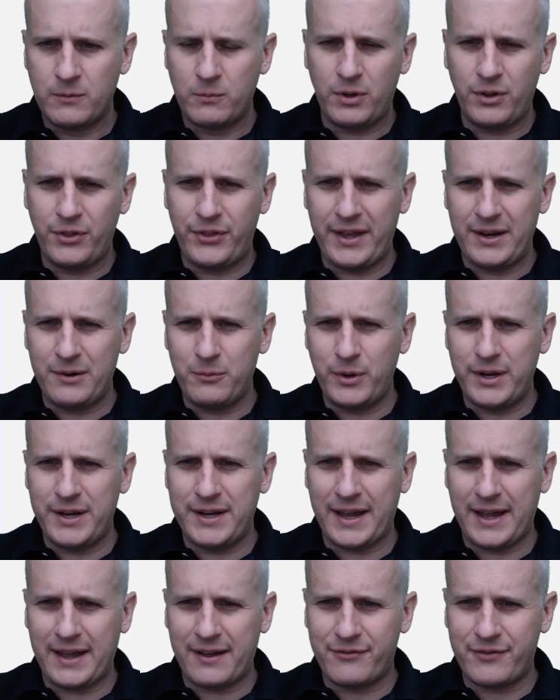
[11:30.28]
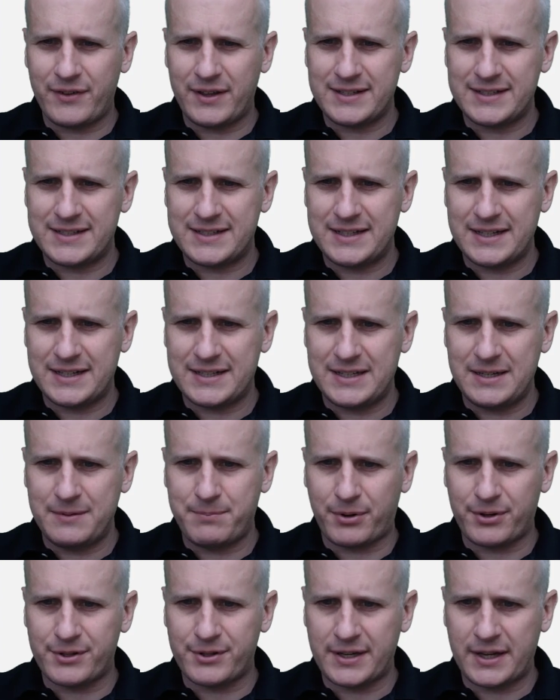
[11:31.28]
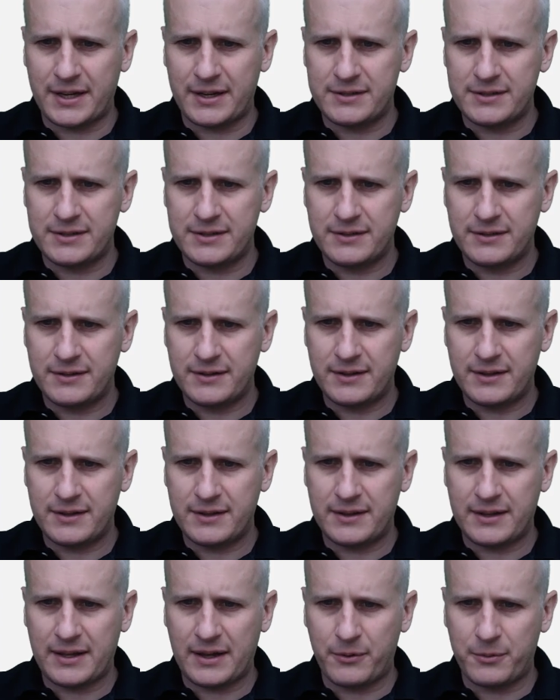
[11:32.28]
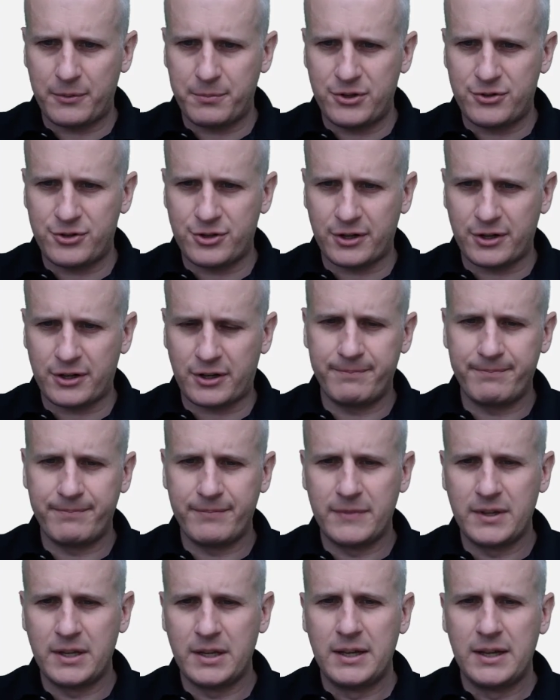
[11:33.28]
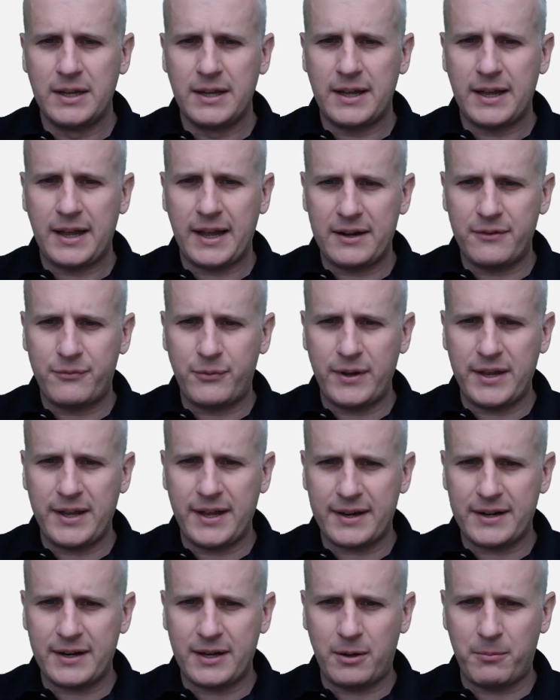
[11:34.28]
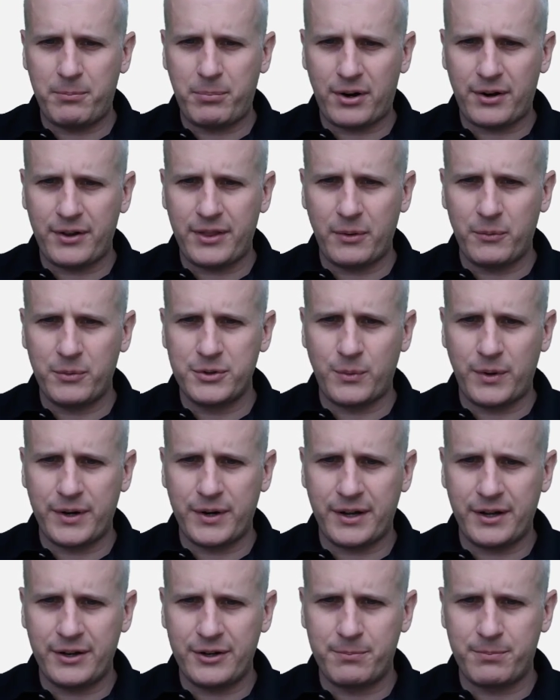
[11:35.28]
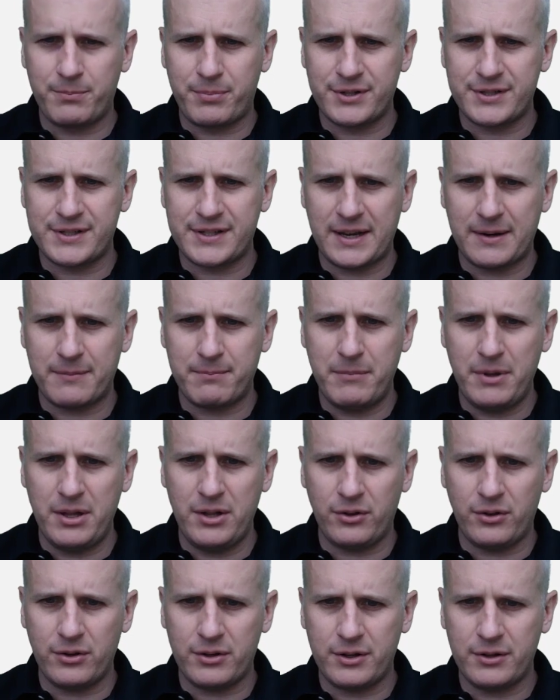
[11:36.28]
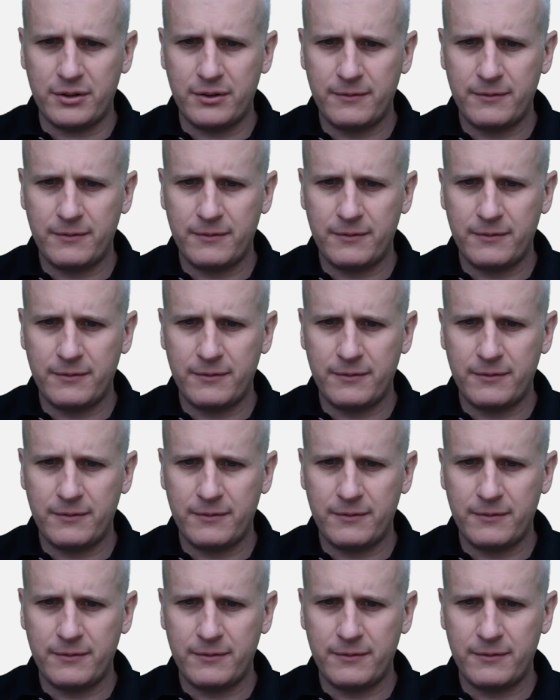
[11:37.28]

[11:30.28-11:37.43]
well, then we'd have sixty percent that would be sugar. And if we had a bar that was one hundred percent milk,